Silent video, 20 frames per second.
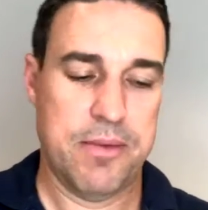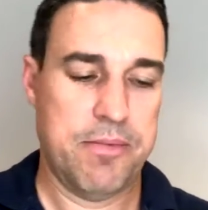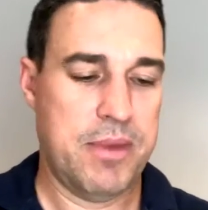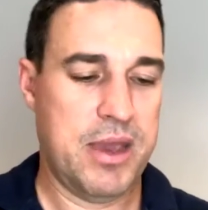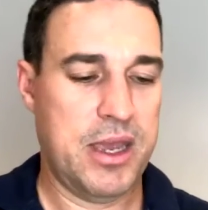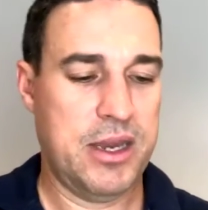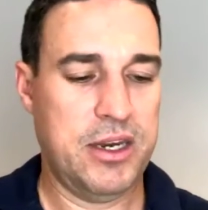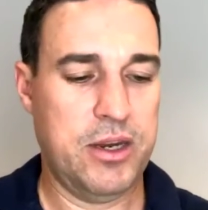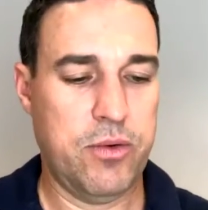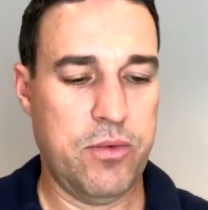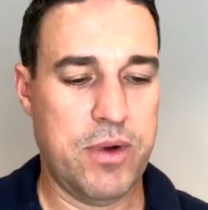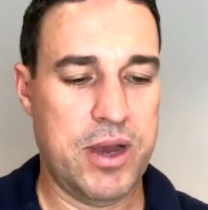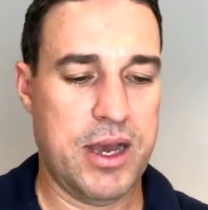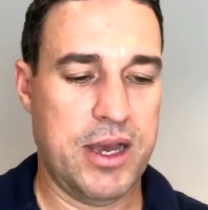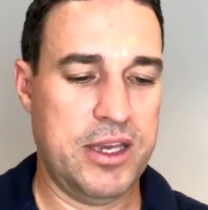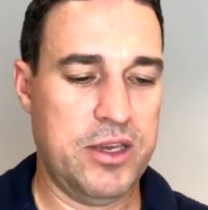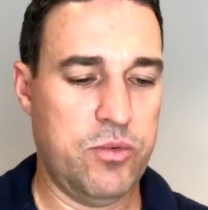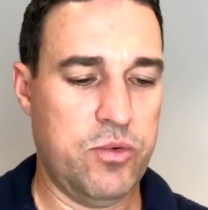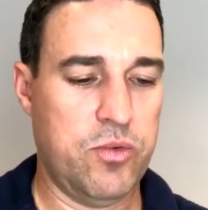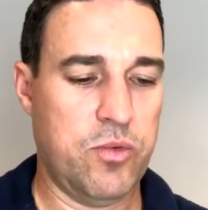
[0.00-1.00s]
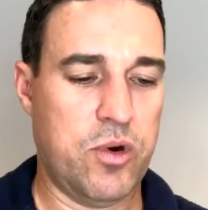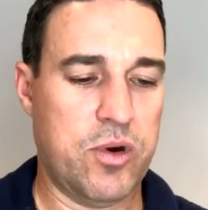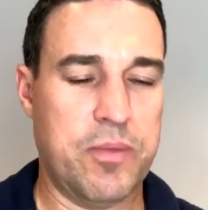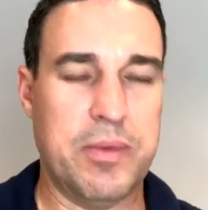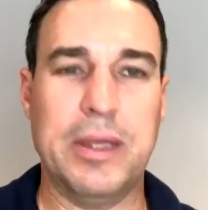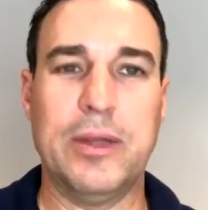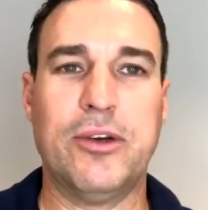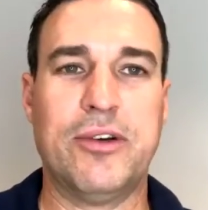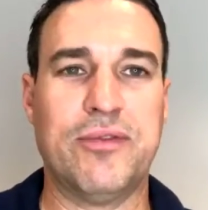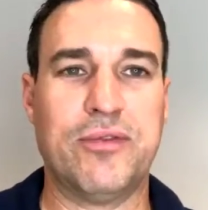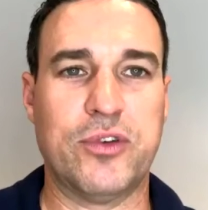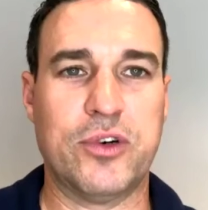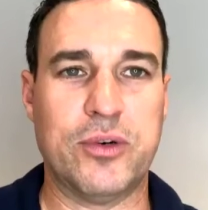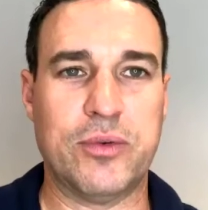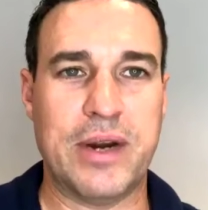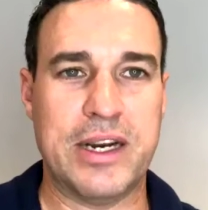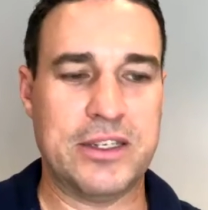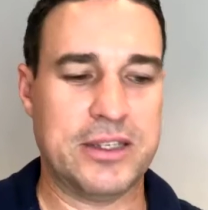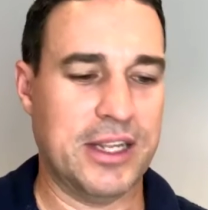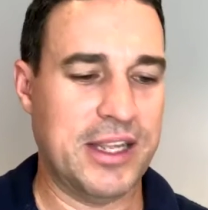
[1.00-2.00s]
Man, you wouldn't want to be looking for a
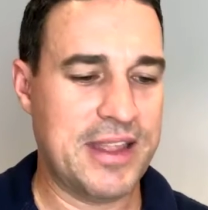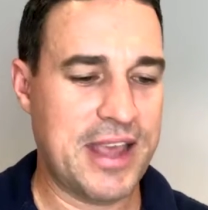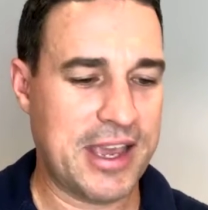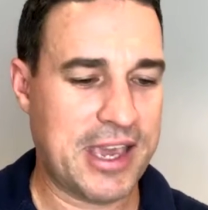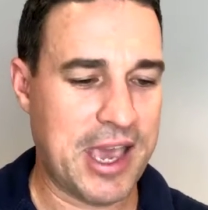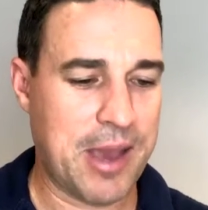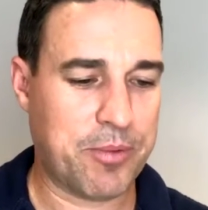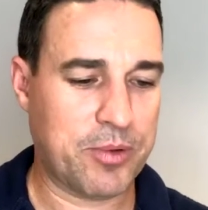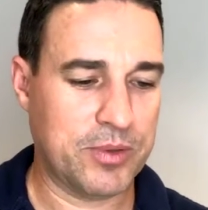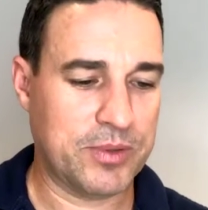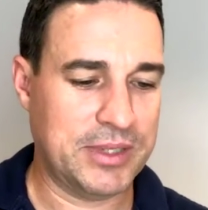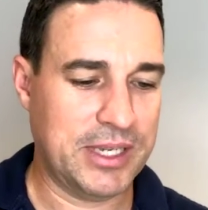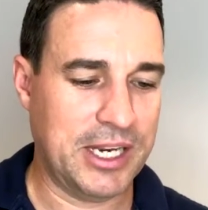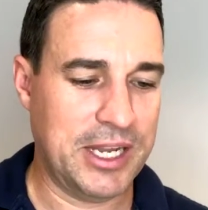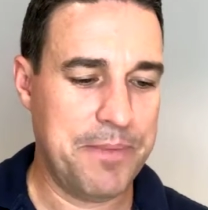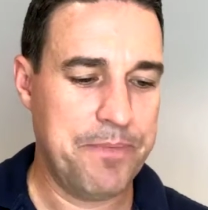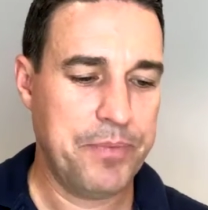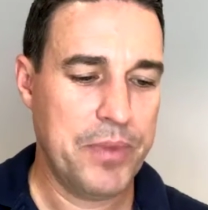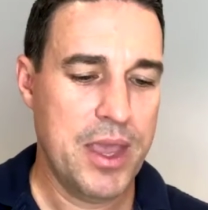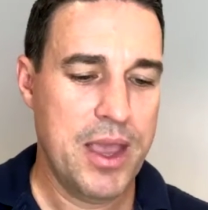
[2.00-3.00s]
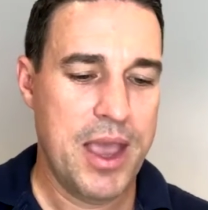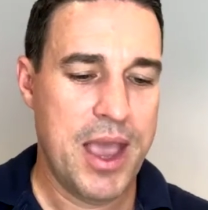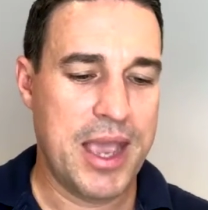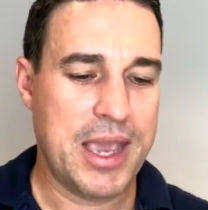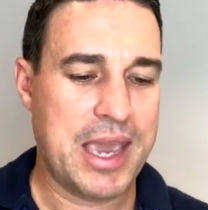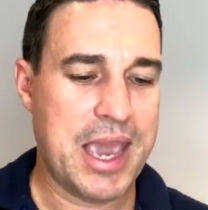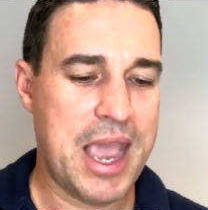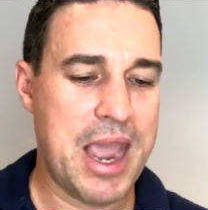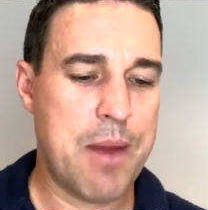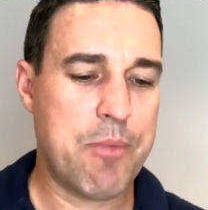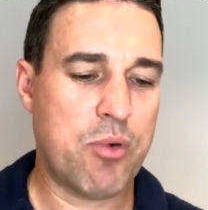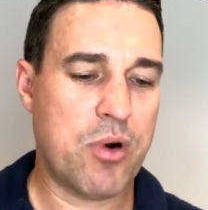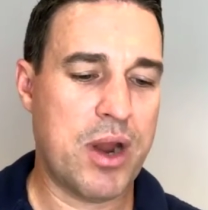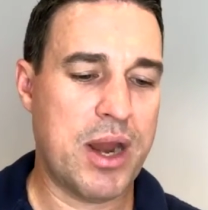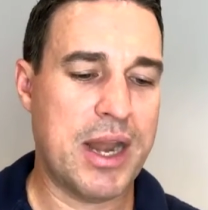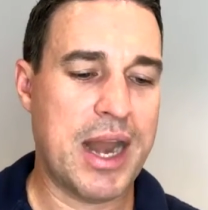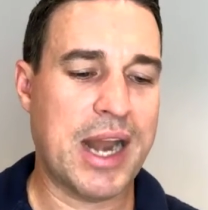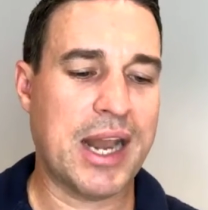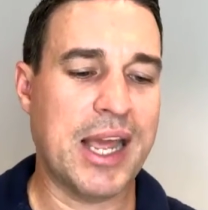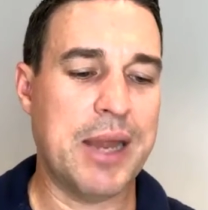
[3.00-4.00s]
rental in that capital city. And Canberra
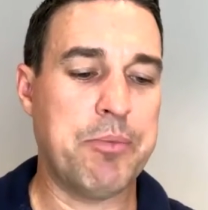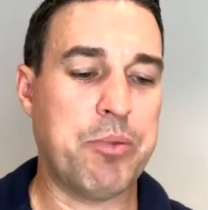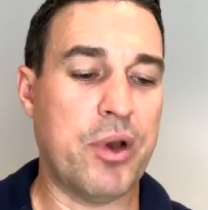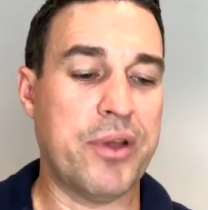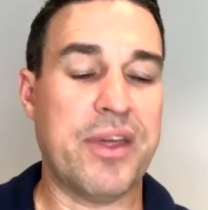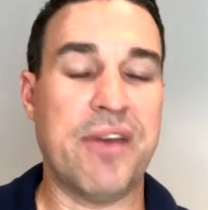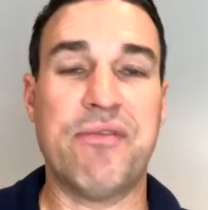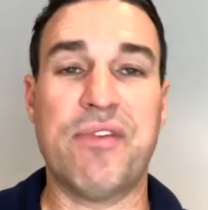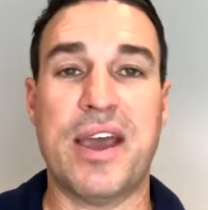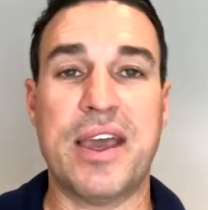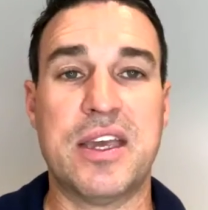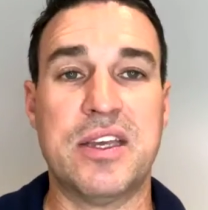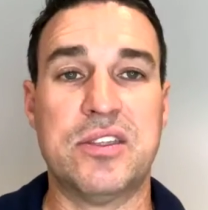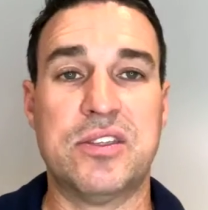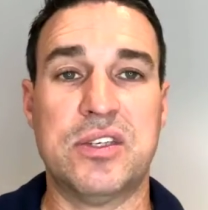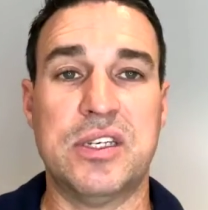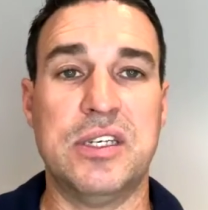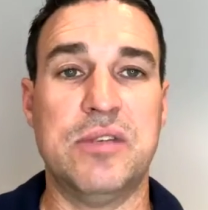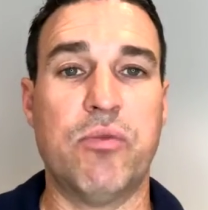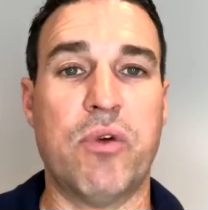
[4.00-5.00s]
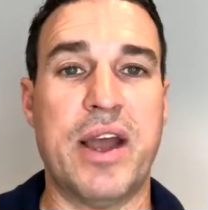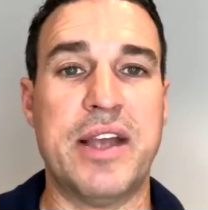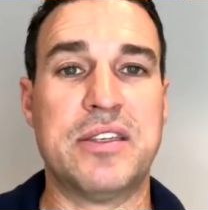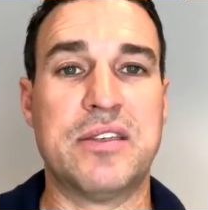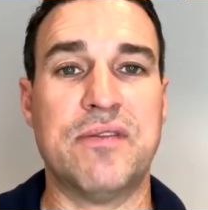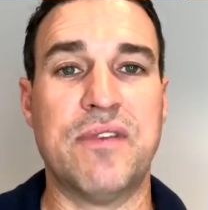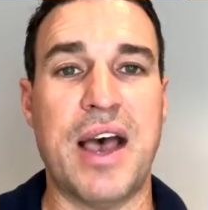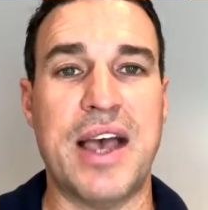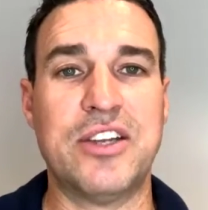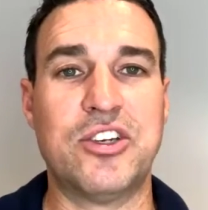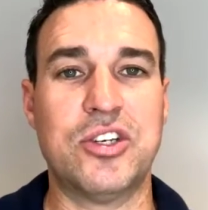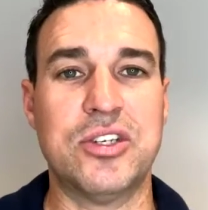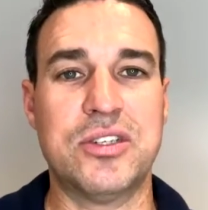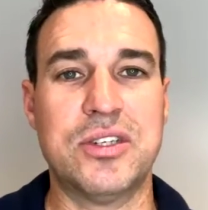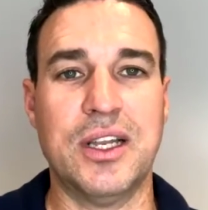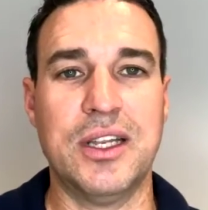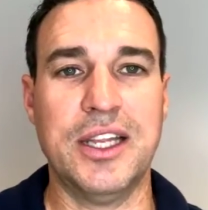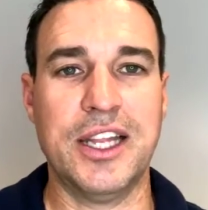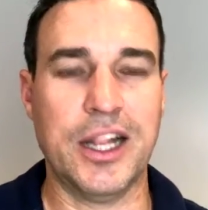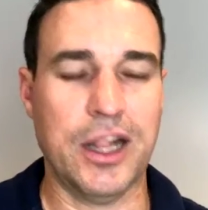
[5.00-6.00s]
and Adelaide both have vacancy rates of
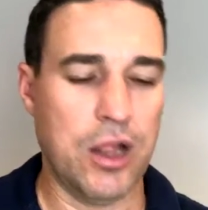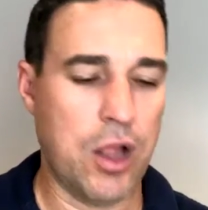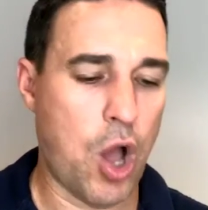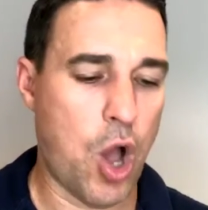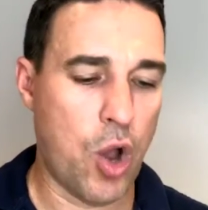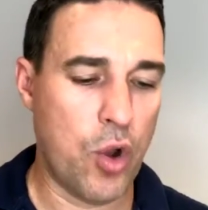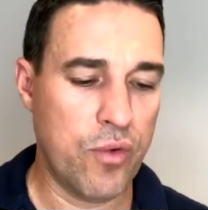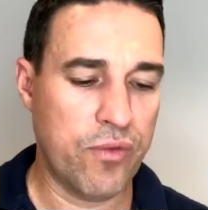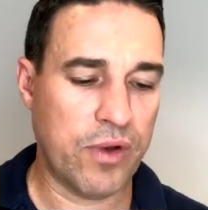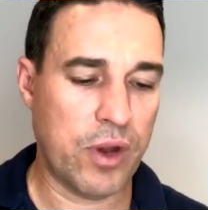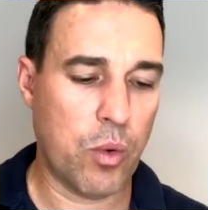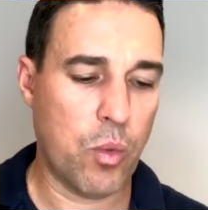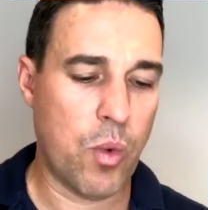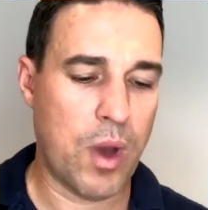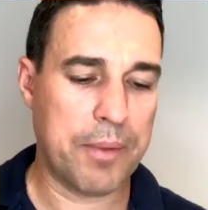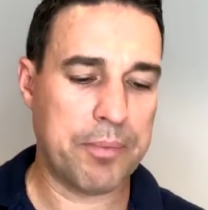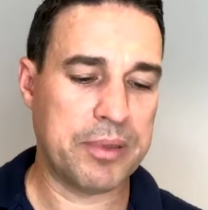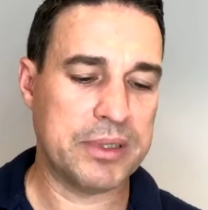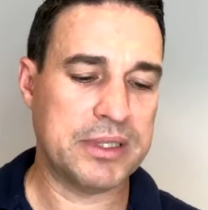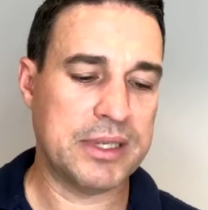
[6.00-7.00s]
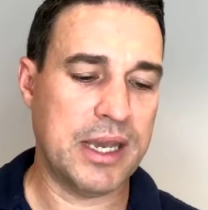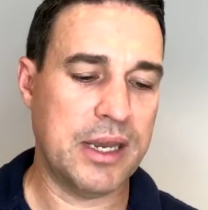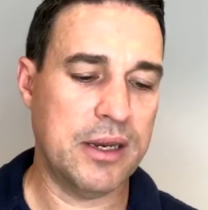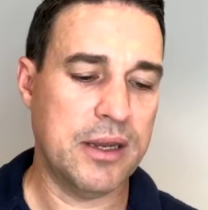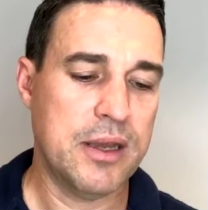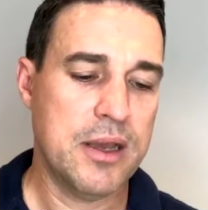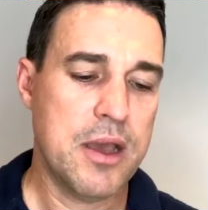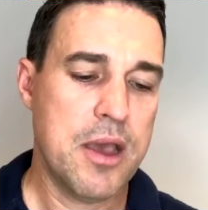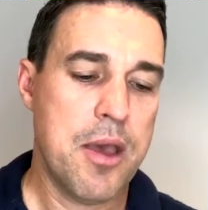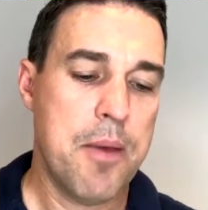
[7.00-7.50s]
just a little over 1%.